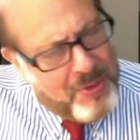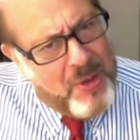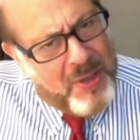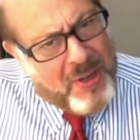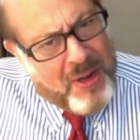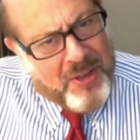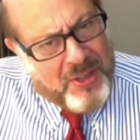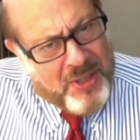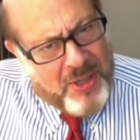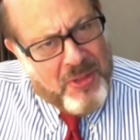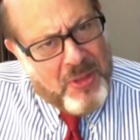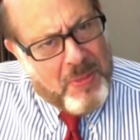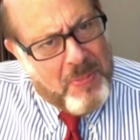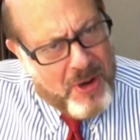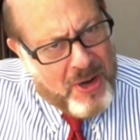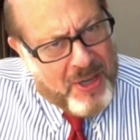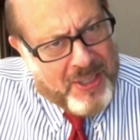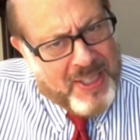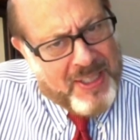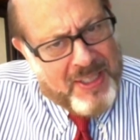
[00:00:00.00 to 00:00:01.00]
going on here in the
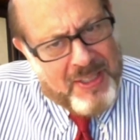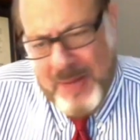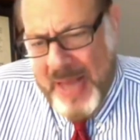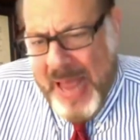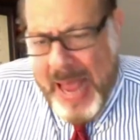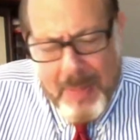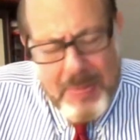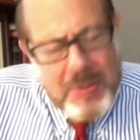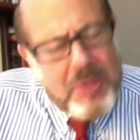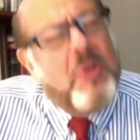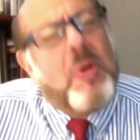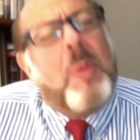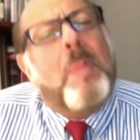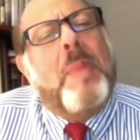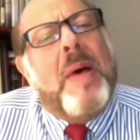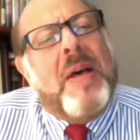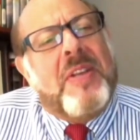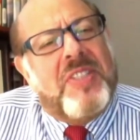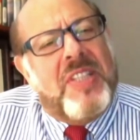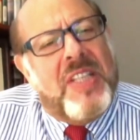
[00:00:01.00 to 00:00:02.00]
market. The absolute
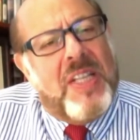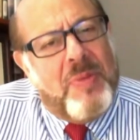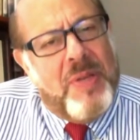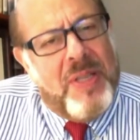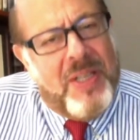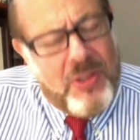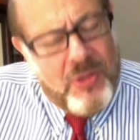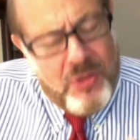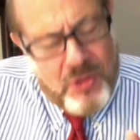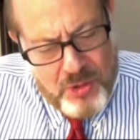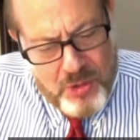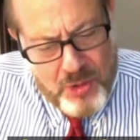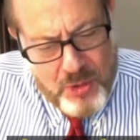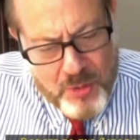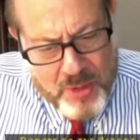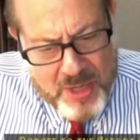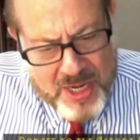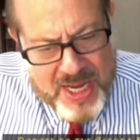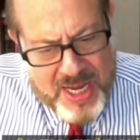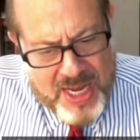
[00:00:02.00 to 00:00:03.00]
best thing we can
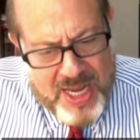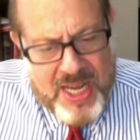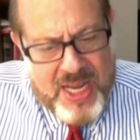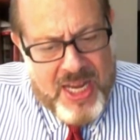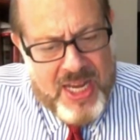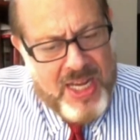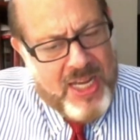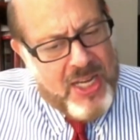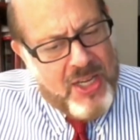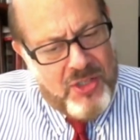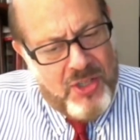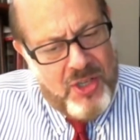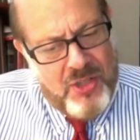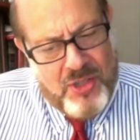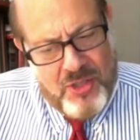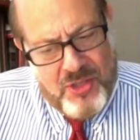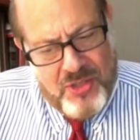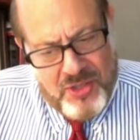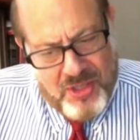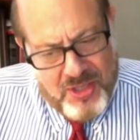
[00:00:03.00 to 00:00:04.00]
do is to
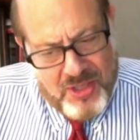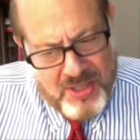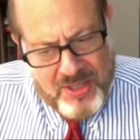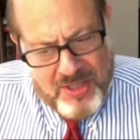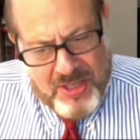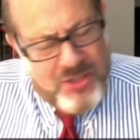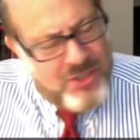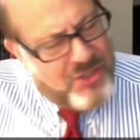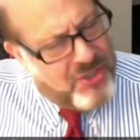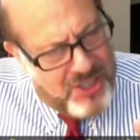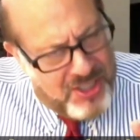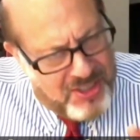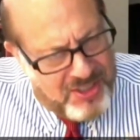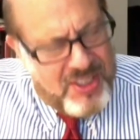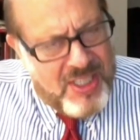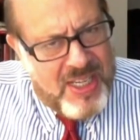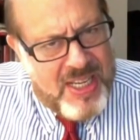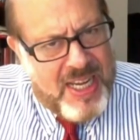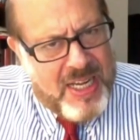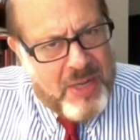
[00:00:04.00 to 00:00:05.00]
just sit
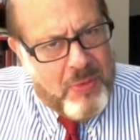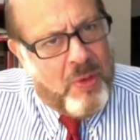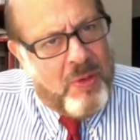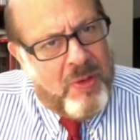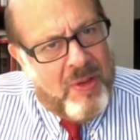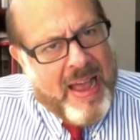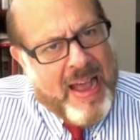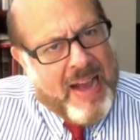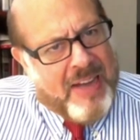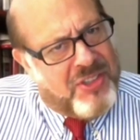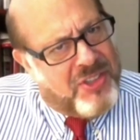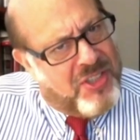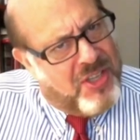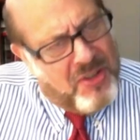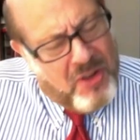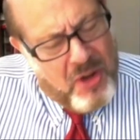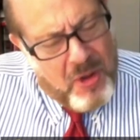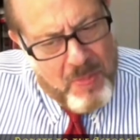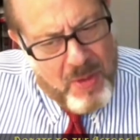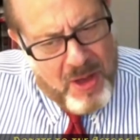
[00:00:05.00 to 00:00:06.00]
tight, relax, sit
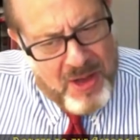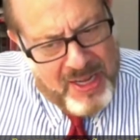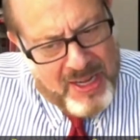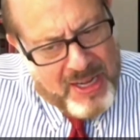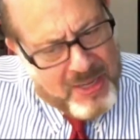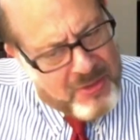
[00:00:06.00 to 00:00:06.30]
on our money.